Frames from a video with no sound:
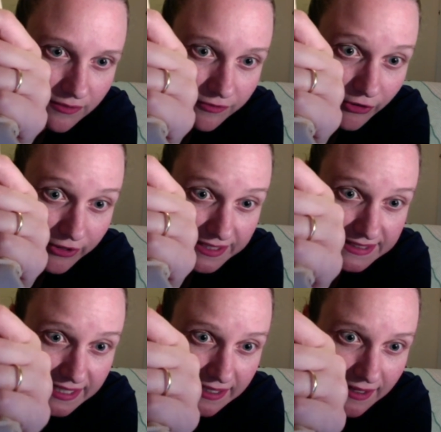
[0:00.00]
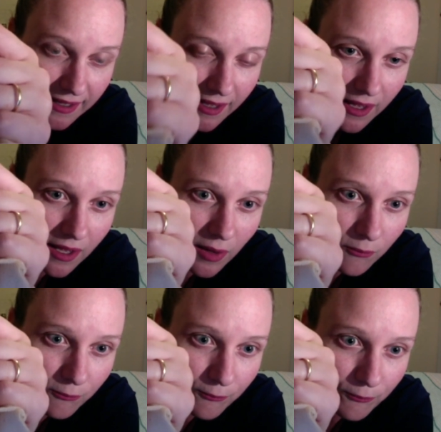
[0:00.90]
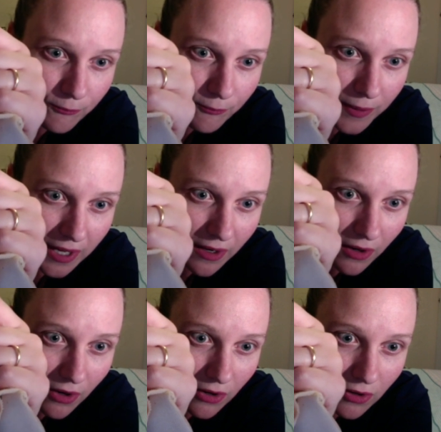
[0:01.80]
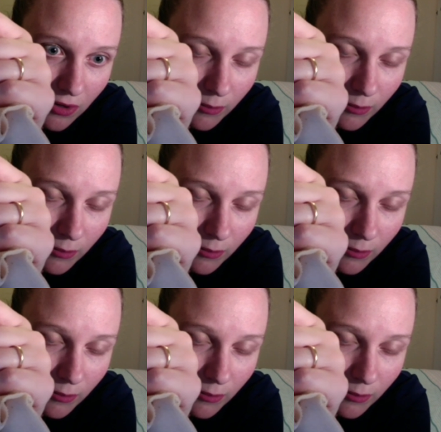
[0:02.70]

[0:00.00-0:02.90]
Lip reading: focusing, but oh